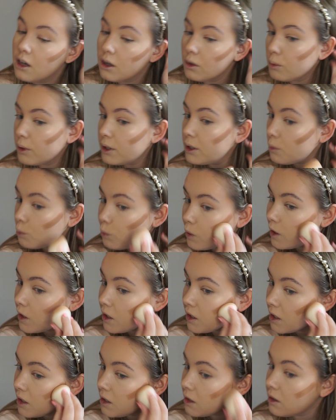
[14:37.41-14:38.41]
When I'm
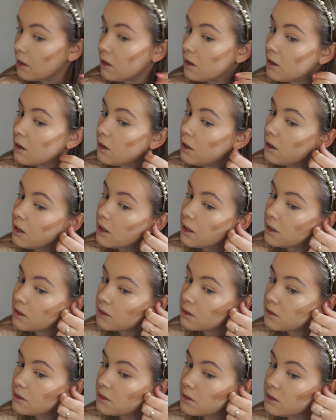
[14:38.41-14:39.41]
working on
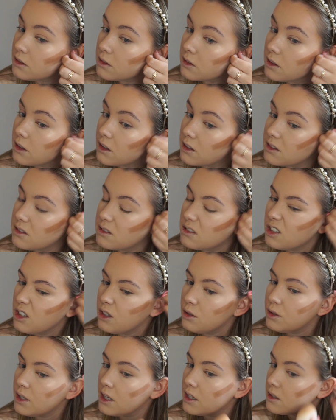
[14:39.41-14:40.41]
clients, I
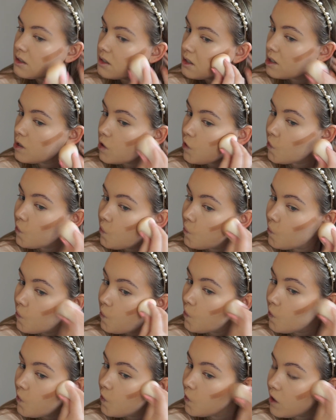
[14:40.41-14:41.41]
do tend to
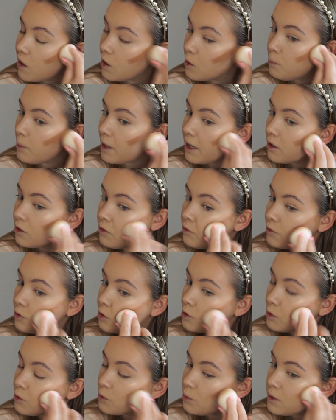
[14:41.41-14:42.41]
go back and
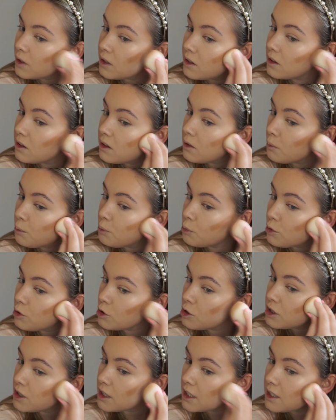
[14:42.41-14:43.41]
forth with
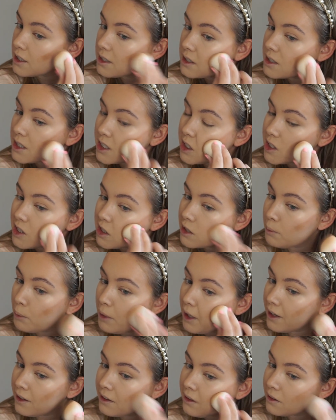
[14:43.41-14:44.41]
brushes to
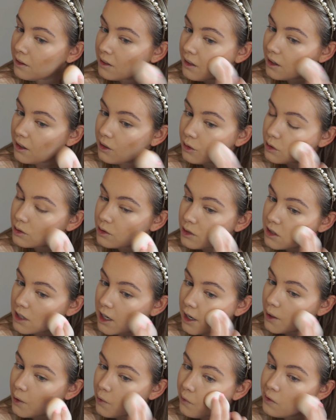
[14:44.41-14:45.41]
blend and
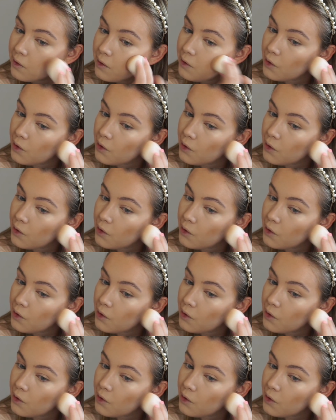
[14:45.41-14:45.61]
also